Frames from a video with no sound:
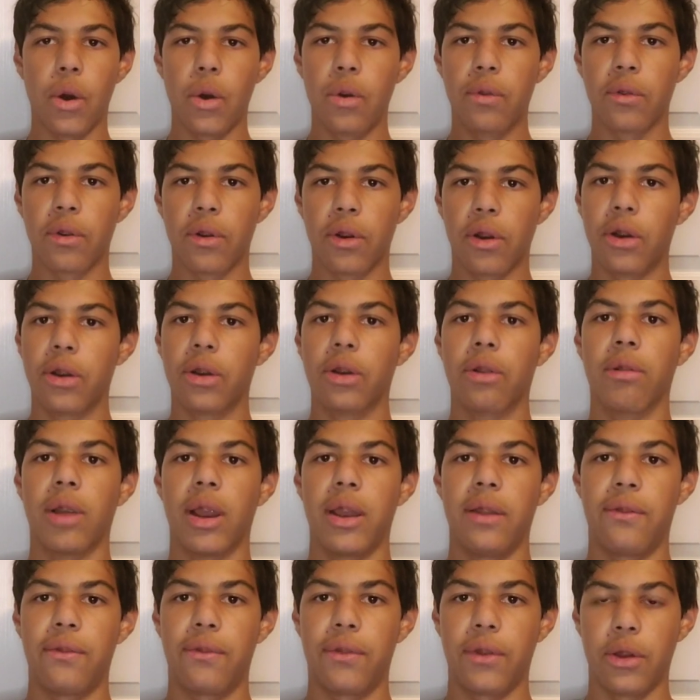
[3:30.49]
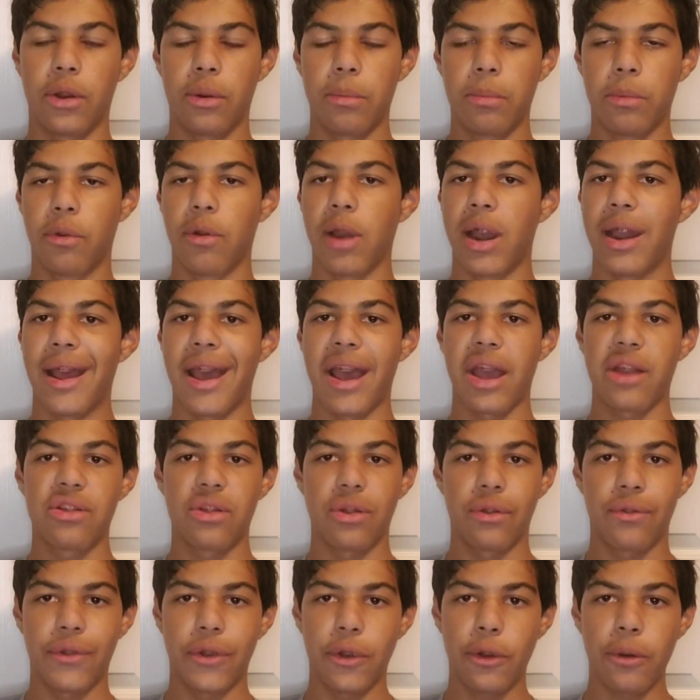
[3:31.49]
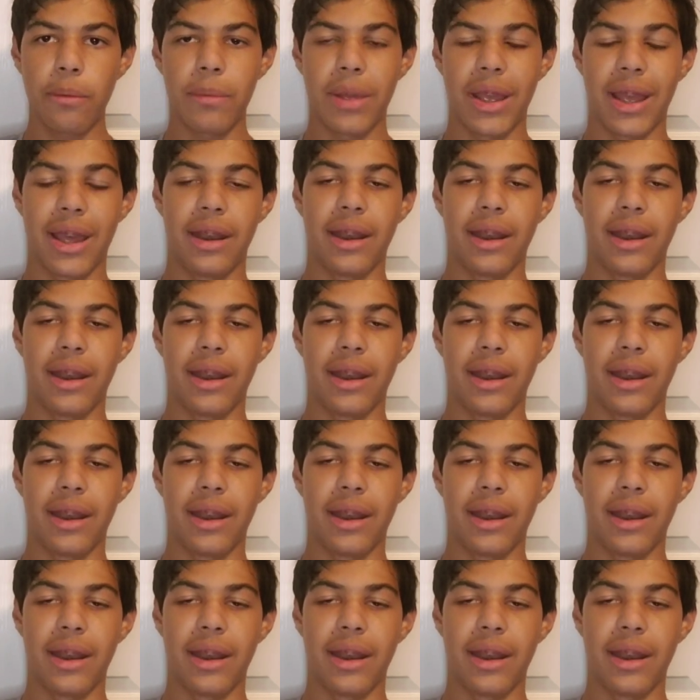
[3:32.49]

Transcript: overall great film, great action film,